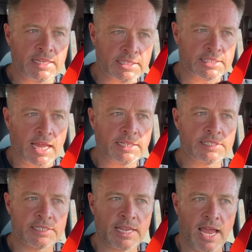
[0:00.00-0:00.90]
in the States,
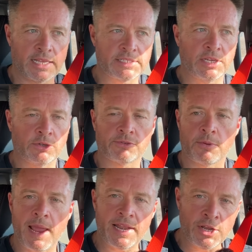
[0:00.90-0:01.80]
this car sells for
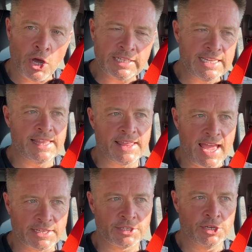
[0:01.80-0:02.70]
about
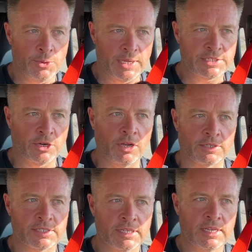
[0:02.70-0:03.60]
$90,000 US.
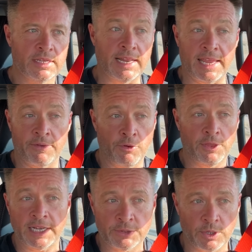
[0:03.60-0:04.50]
Now, you convert
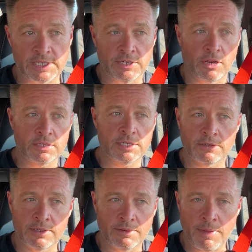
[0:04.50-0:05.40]
that to Aussie dollars, you're
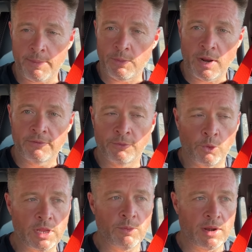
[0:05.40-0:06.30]
looking at maybe
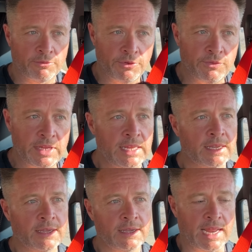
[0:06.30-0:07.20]
140, 150,
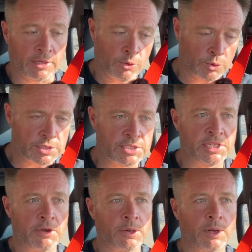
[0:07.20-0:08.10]
and of course the
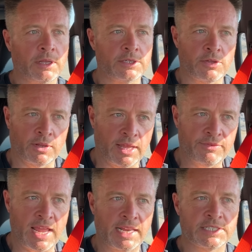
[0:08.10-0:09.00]
steering wheel is on the
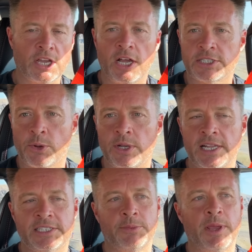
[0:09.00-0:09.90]
left-hand side, so it
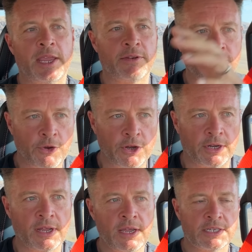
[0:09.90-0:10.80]
needs to be converted
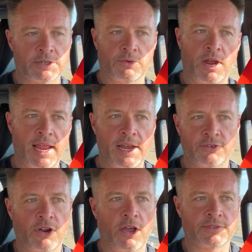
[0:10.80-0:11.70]
to right-hand
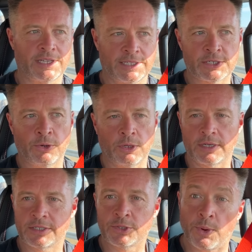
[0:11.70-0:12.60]
drive. So let's call it
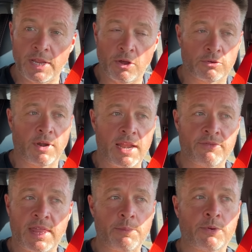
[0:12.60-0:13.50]
20 odd grand
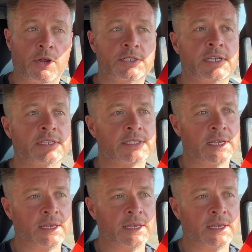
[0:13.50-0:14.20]
for that process.